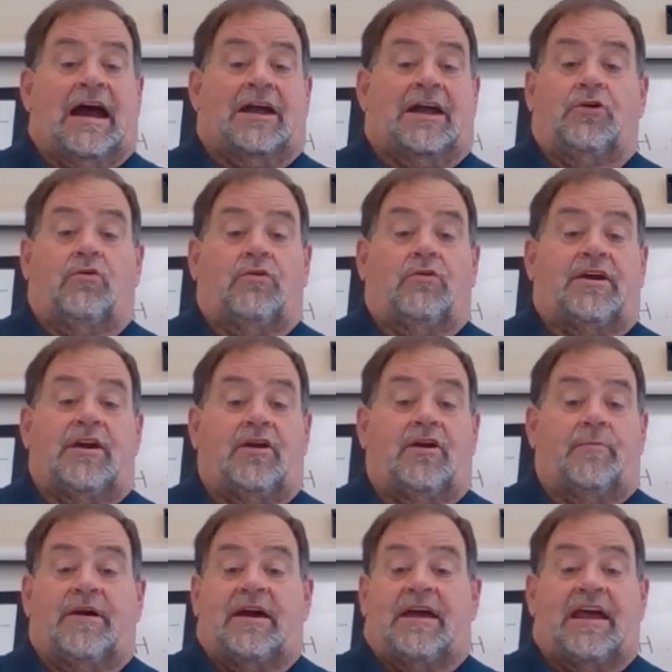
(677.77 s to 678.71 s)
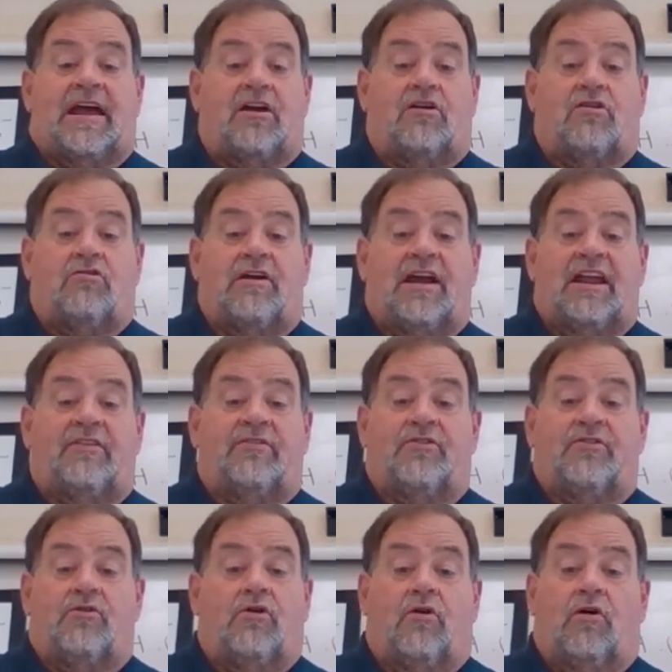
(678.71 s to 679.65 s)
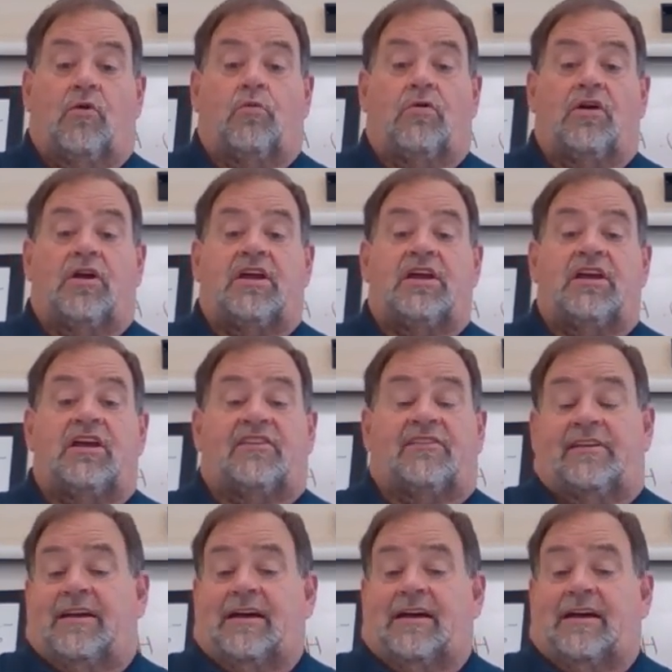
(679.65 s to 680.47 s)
I don't care about how great their artwork is.